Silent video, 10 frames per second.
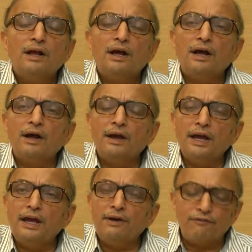uh,
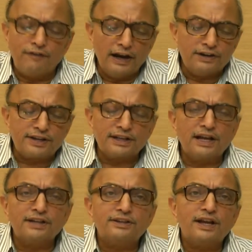a field such
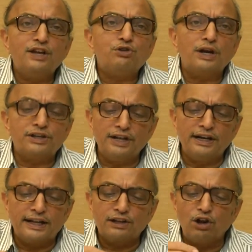as educational
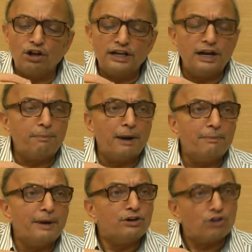technology
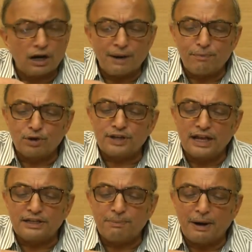departments or computer
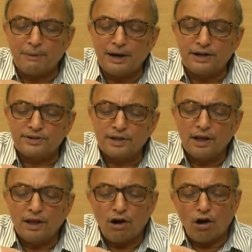science departments
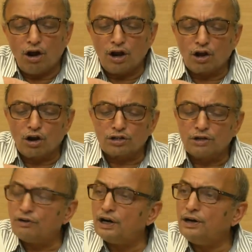all across the
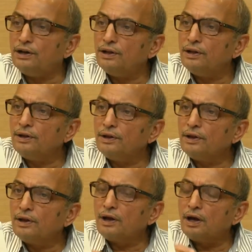world
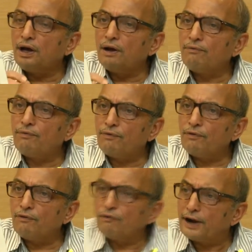uh,
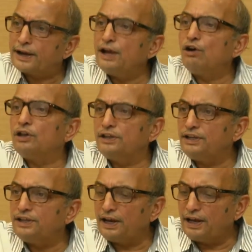working on
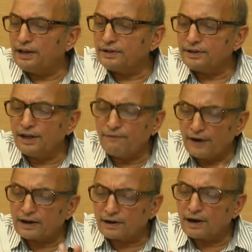these areas. In
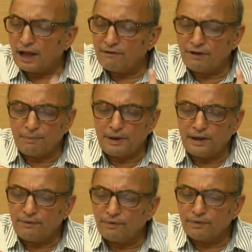fact, I will
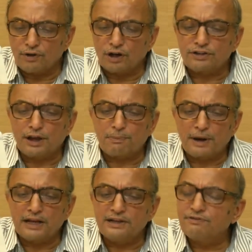be not
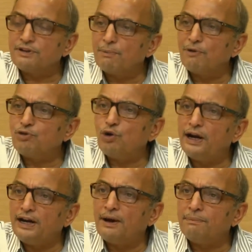surprised if some of you
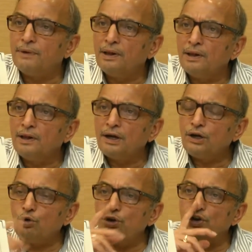end up
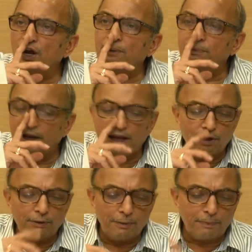doing your MTech
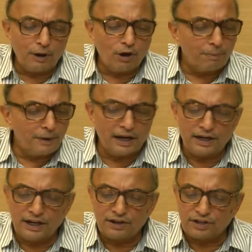or
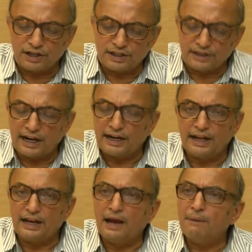PhD research in that
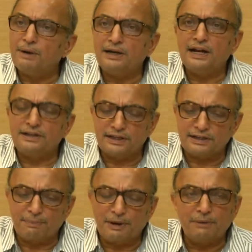area, but that's a
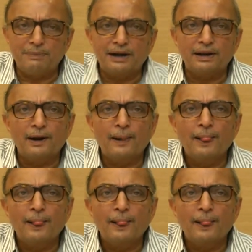separate matter.